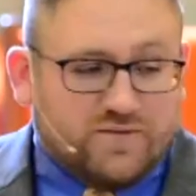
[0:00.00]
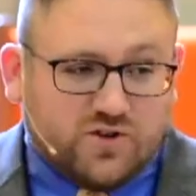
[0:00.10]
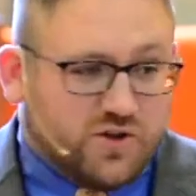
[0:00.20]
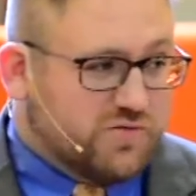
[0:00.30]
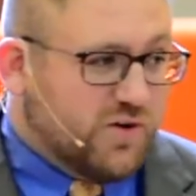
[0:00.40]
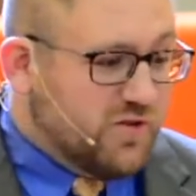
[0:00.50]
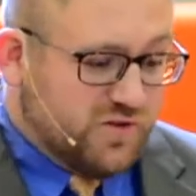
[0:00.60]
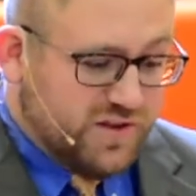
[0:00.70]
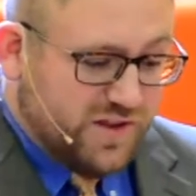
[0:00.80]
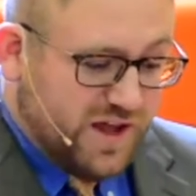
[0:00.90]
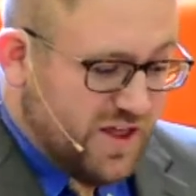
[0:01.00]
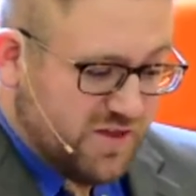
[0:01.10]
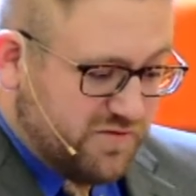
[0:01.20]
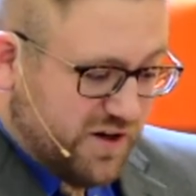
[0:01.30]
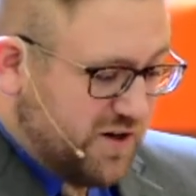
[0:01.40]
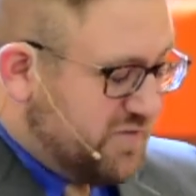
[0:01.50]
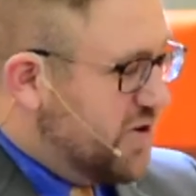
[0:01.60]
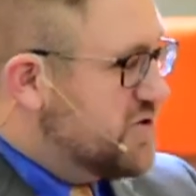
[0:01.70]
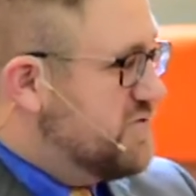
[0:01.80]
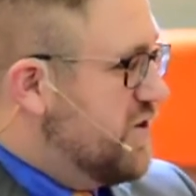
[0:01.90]
look further than the very
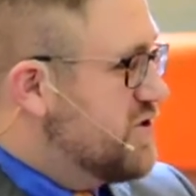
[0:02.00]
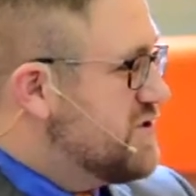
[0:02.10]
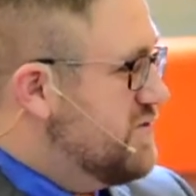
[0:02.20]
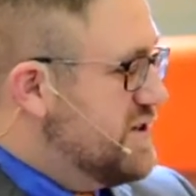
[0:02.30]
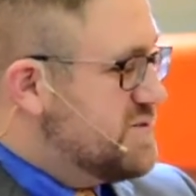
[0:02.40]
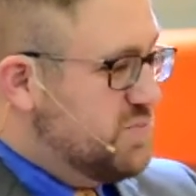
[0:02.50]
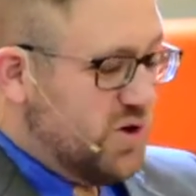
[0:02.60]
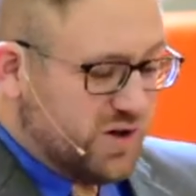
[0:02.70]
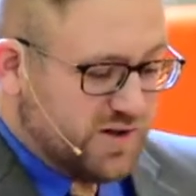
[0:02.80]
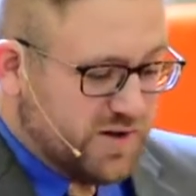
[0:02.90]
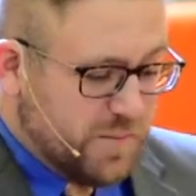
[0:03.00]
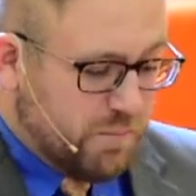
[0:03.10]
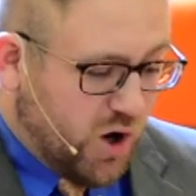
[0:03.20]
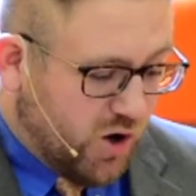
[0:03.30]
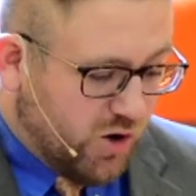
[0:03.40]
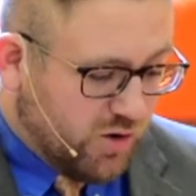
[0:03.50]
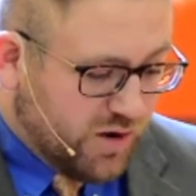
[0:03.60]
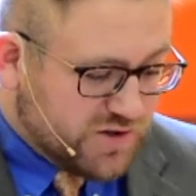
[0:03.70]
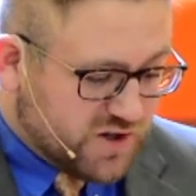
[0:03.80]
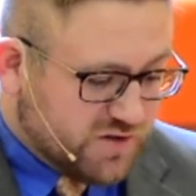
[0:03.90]
first verse of this book, Paul,
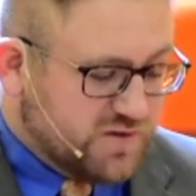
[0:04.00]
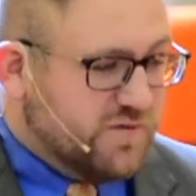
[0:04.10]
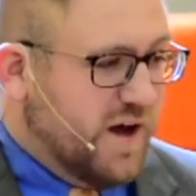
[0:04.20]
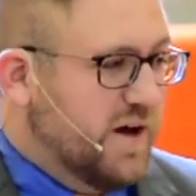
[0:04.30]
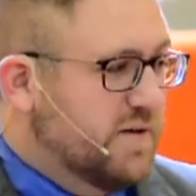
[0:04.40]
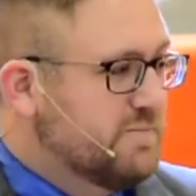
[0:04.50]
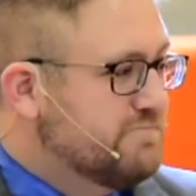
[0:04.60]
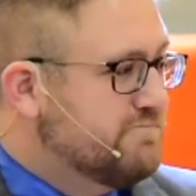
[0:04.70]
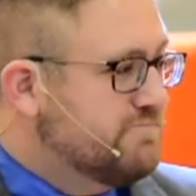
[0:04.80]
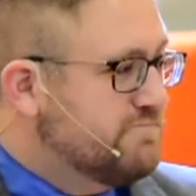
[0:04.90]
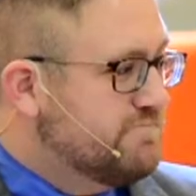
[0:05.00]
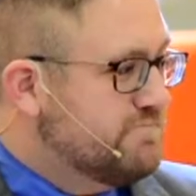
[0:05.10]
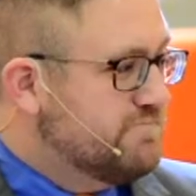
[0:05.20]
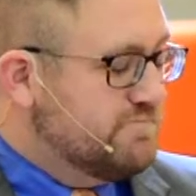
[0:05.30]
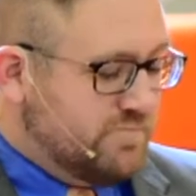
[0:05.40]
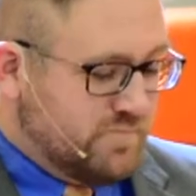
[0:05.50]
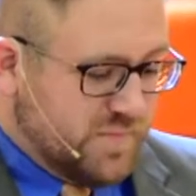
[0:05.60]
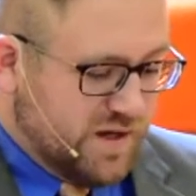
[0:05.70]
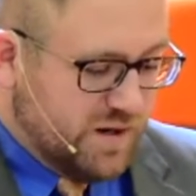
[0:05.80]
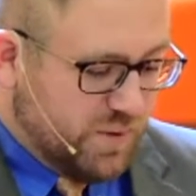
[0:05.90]
a servant of God,
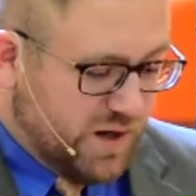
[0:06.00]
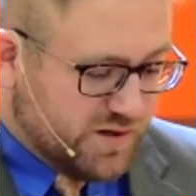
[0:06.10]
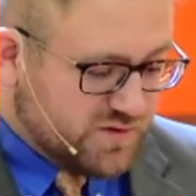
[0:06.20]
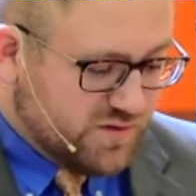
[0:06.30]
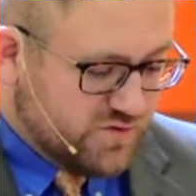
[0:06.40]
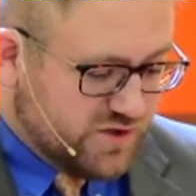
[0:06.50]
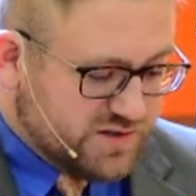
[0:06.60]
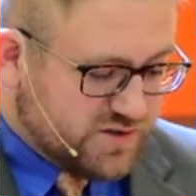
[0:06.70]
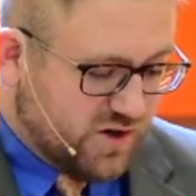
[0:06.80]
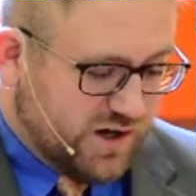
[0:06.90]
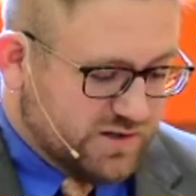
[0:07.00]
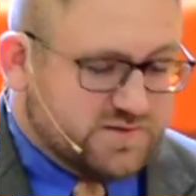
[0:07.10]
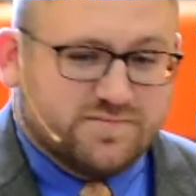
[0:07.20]
an apostle of Jesus Christ.